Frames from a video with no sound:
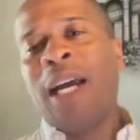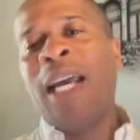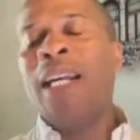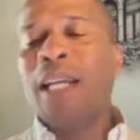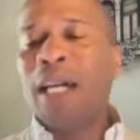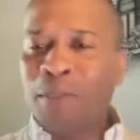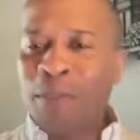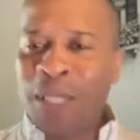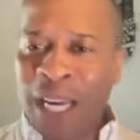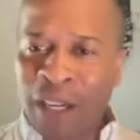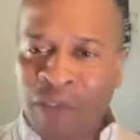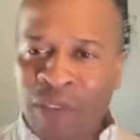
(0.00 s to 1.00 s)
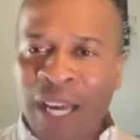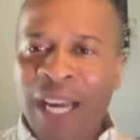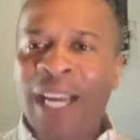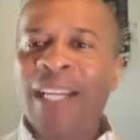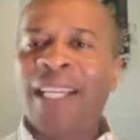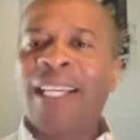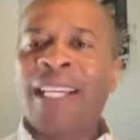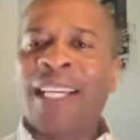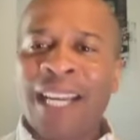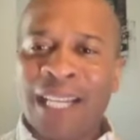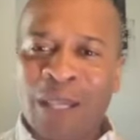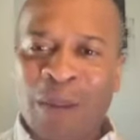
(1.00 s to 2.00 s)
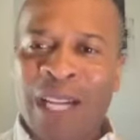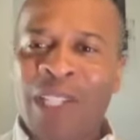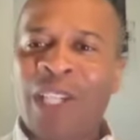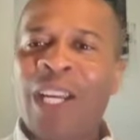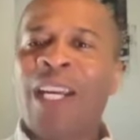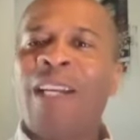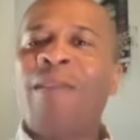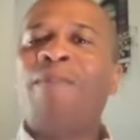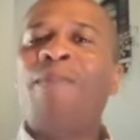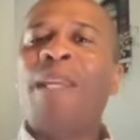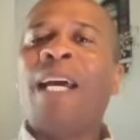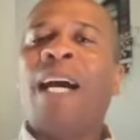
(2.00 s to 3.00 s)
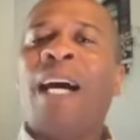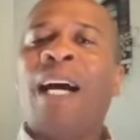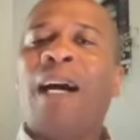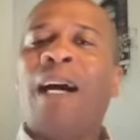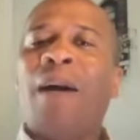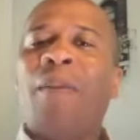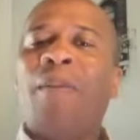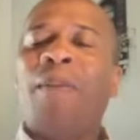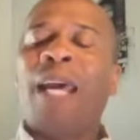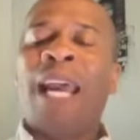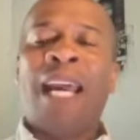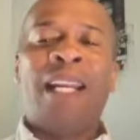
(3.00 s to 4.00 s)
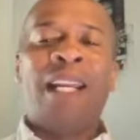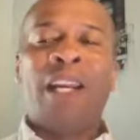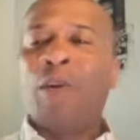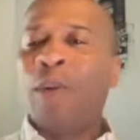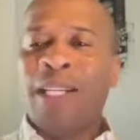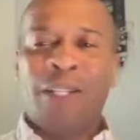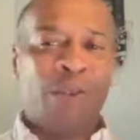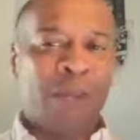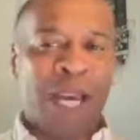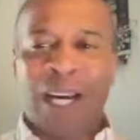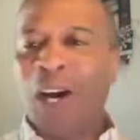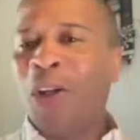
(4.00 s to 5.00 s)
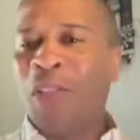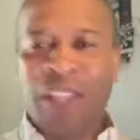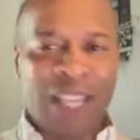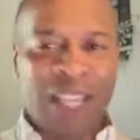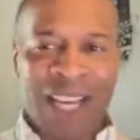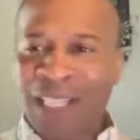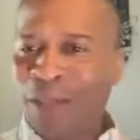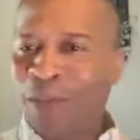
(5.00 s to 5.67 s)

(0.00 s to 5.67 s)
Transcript: end up taking the flight, get to Medellin, um, and, you know, we do like all the things.